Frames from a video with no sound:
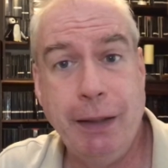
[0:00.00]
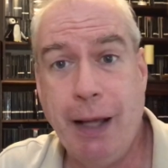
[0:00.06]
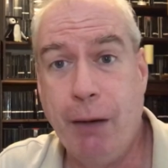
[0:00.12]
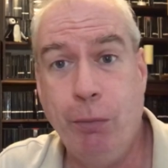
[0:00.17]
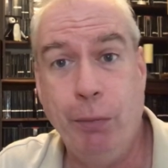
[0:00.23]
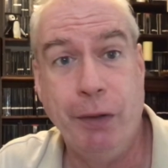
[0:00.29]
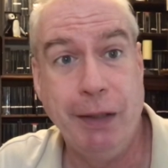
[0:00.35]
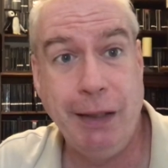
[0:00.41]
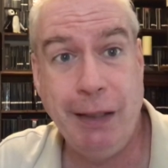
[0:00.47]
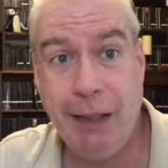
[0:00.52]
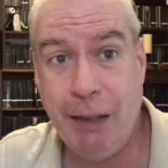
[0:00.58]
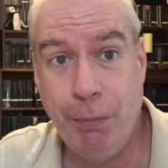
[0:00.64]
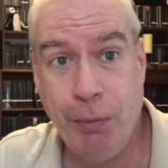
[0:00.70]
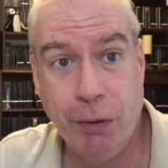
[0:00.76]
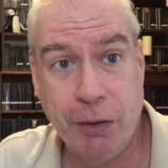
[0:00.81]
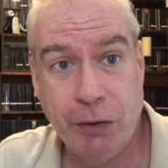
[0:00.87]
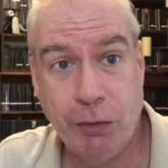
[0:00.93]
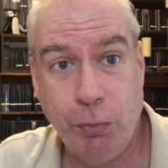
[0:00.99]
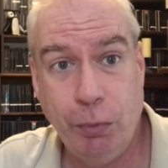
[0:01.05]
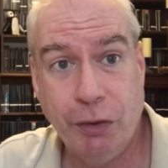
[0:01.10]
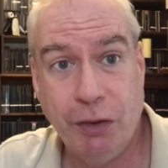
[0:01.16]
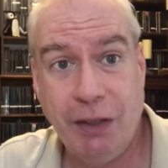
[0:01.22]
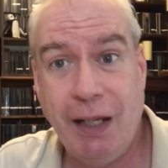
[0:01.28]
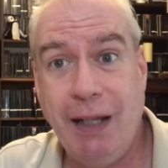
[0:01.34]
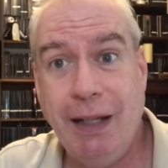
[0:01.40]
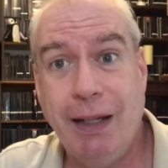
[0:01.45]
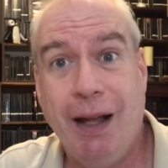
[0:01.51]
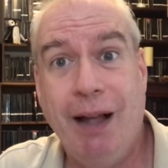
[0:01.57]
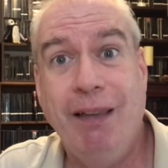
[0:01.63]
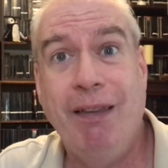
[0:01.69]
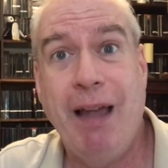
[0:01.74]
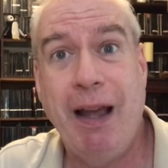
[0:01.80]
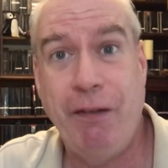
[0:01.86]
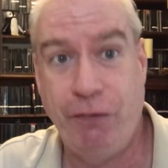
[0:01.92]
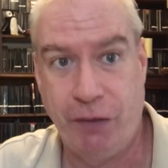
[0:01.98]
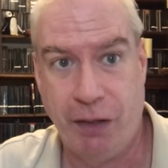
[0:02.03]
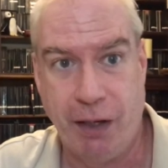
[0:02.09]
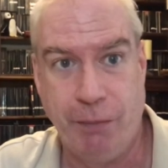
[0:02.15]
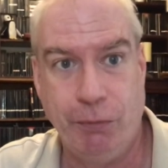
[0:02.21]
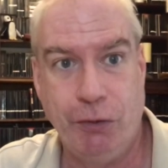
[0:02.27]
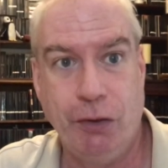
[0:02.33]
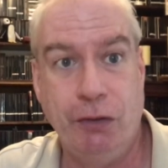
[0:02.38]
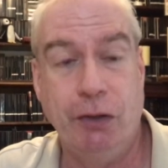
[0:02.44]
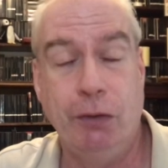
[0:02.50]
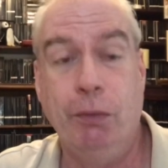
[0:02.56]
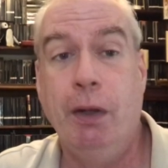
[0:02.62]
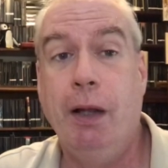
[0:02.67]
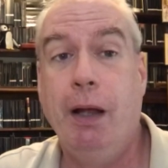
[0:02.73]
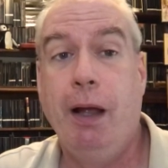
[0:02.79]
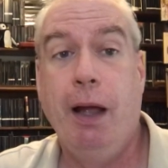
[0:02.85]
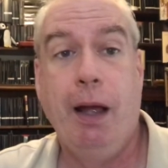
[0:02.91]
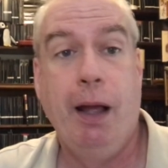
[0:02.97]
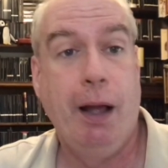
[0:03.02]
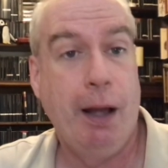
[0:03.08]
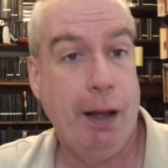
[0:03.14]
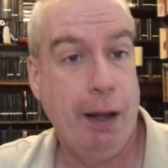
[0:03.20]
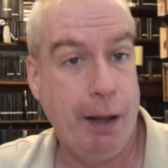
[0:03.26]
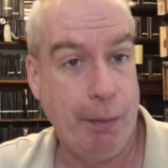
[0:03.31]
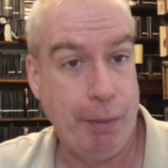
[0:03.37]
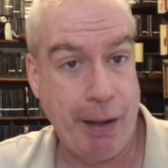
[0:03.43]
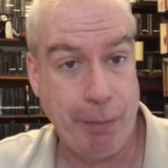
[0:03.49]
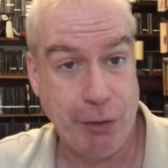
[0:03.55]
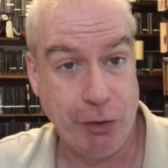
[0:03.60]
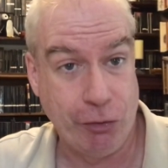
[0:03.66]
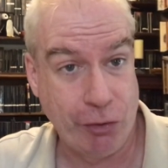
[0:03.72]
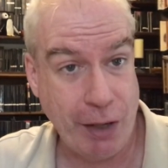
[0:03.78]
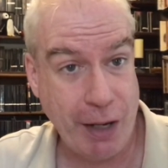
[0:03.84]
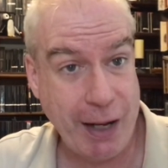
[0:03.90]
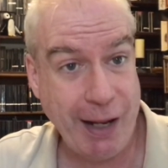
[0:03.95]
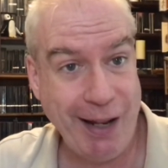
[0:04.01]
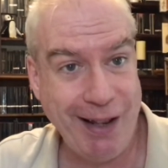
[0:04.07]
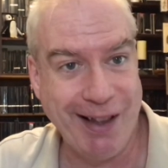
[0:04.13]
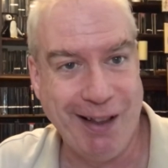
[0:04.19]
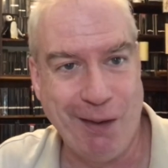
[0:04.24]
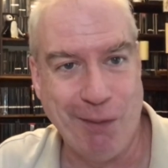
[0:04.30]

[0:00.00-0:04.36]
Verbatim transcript: that with ebooks will take a lifetime to do. I'm happy to try,